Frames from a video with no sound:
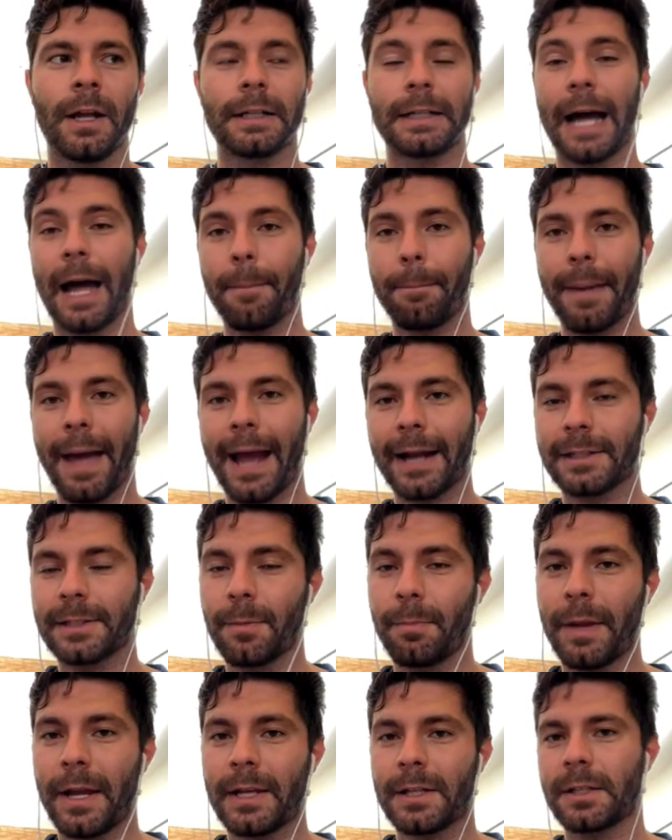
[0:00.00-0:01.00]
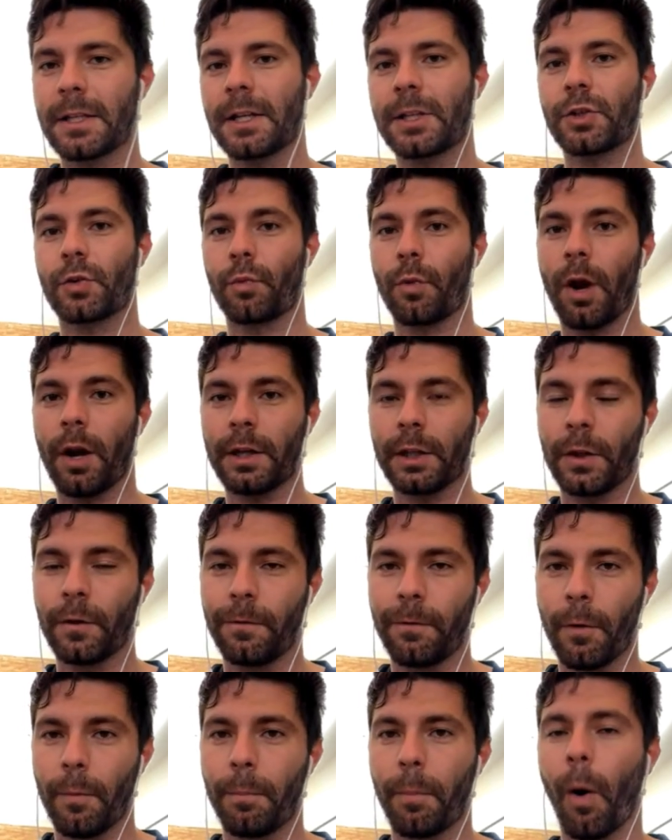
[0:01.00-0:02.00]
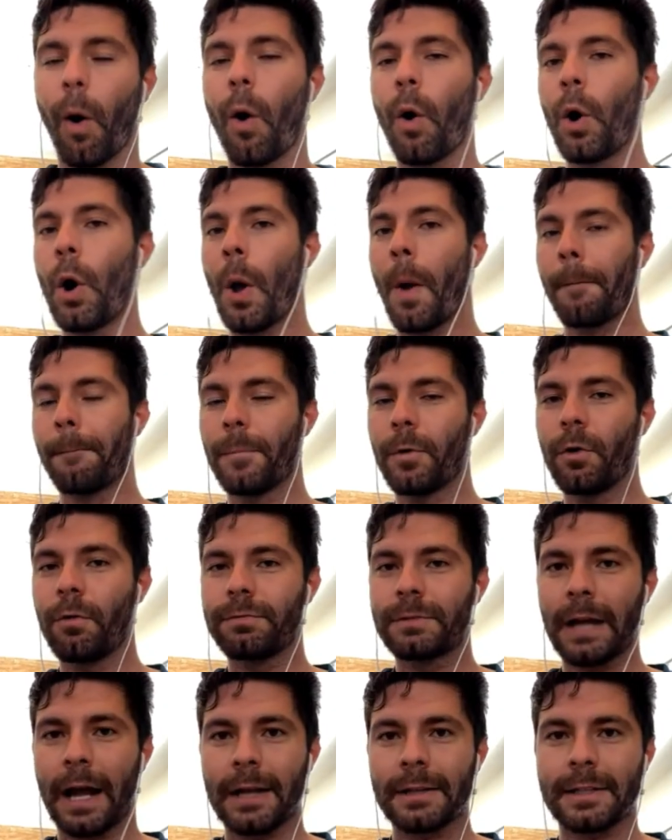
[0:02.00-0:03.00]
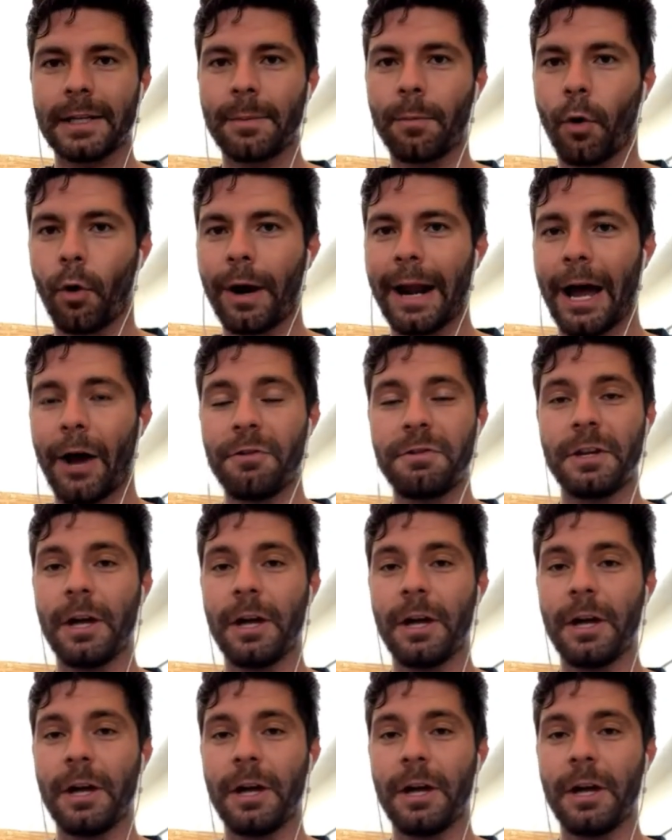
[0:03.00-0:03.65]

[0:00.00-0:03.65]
Got back to basics, running the football, moved Dante Moore out.